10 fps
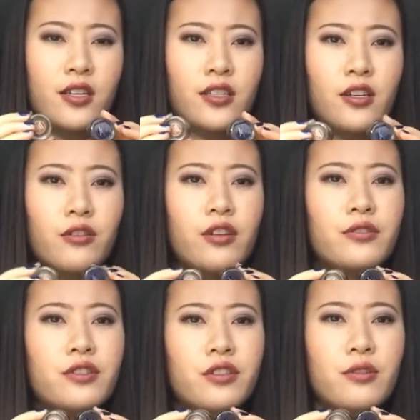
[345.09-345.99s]
So
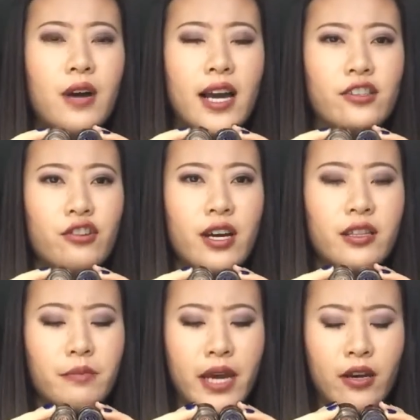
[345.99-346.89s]
those two, I
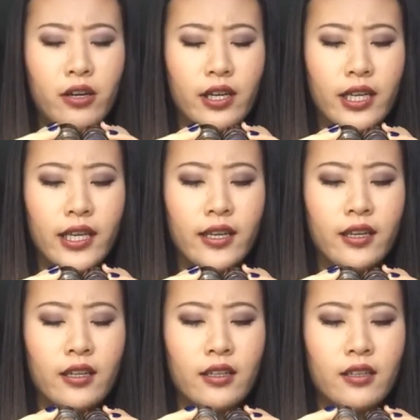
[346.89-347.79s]
tried them out
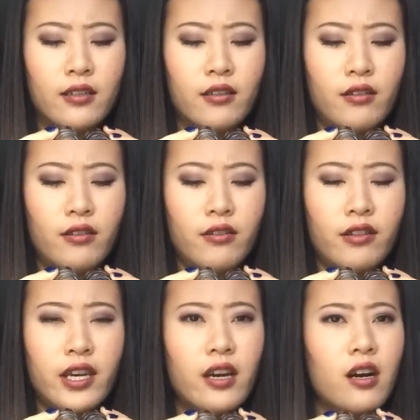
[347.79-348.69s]
again.
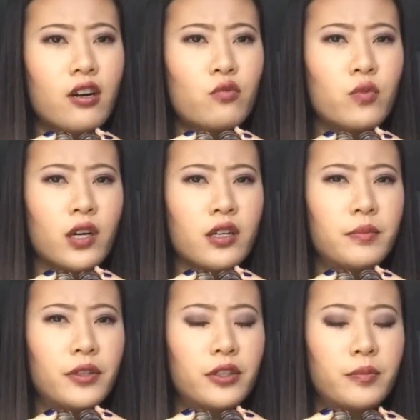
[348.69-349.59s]
They are
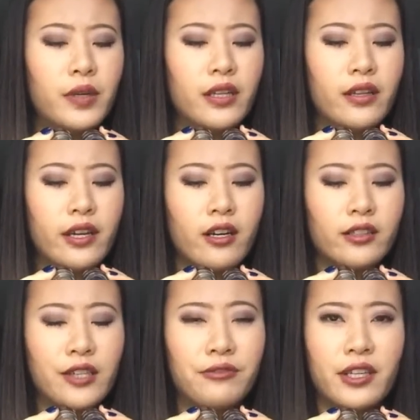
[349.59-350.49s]
workable, but they are
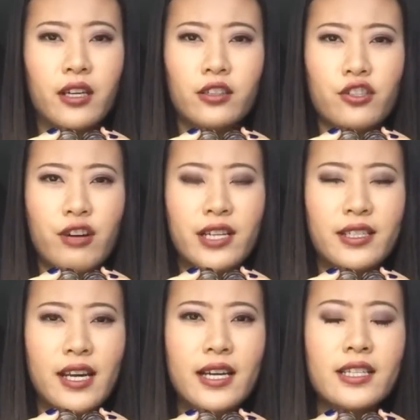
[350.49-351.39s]
definitely on the dry
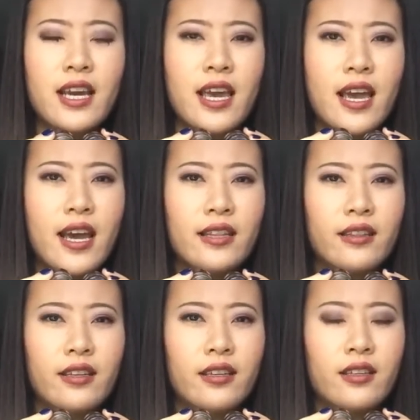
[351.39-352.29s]
side,
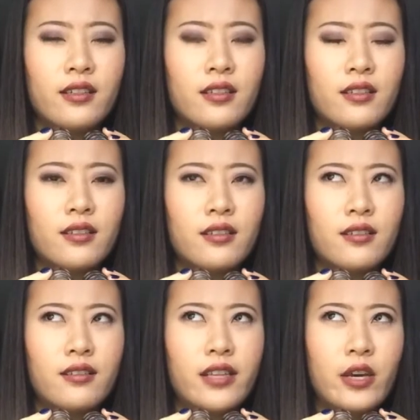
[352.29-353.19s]
and then
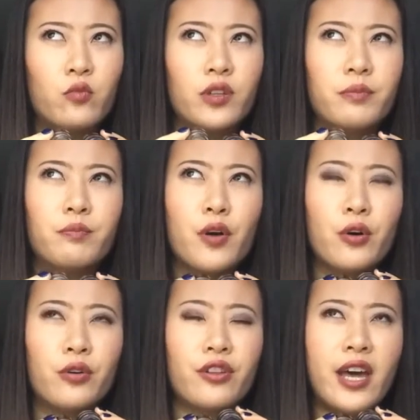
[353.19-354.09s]
they would
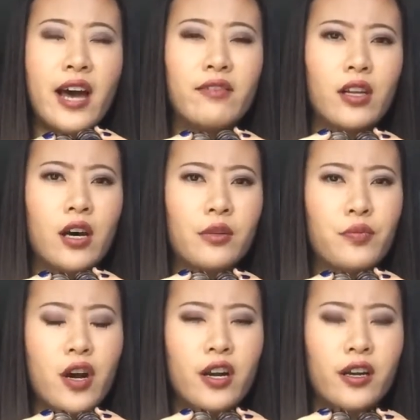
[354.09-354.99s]
both have a lot of
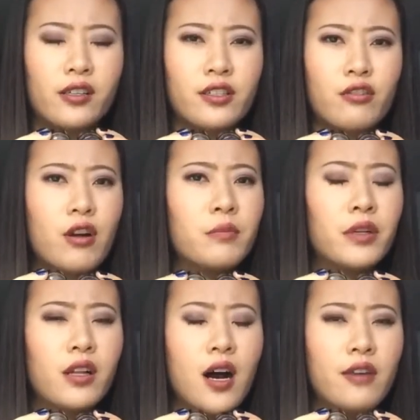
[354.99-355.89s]
products
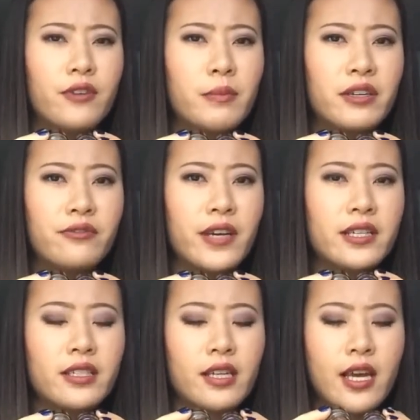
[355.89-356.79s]
crumble off on my
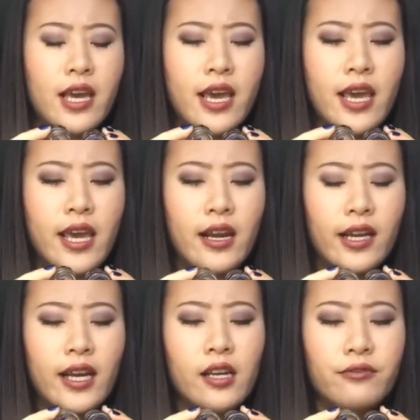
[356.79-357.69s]
face, and I
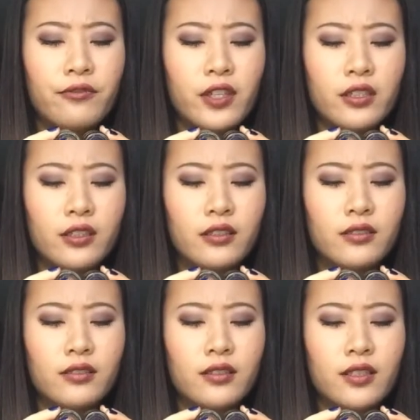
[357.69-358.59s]
kind of
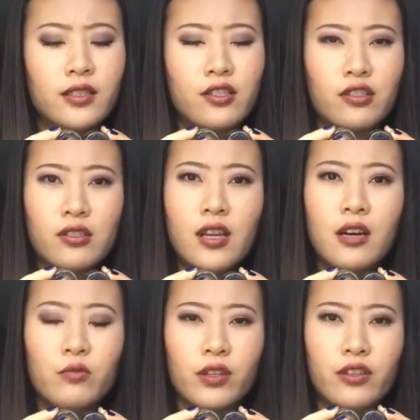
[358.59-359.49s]
feel it's just
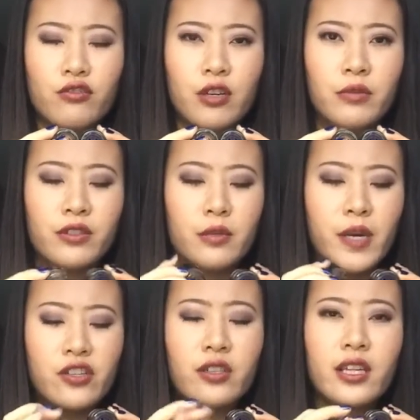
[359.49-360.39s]
not worth the trouble,
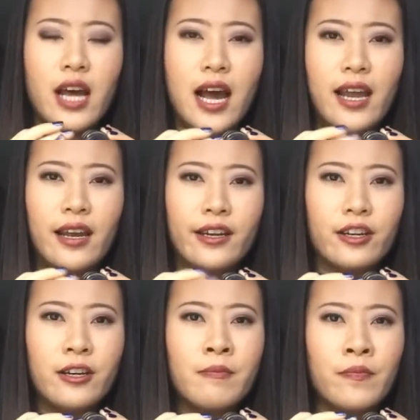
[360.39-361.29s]
especially the
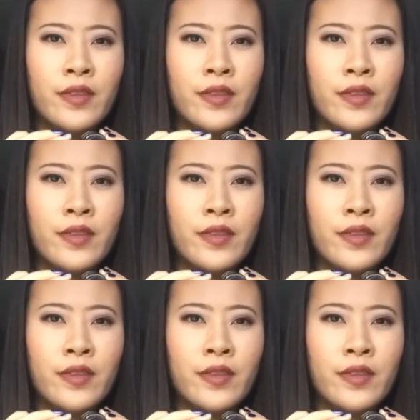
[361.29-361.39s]
eyeliner.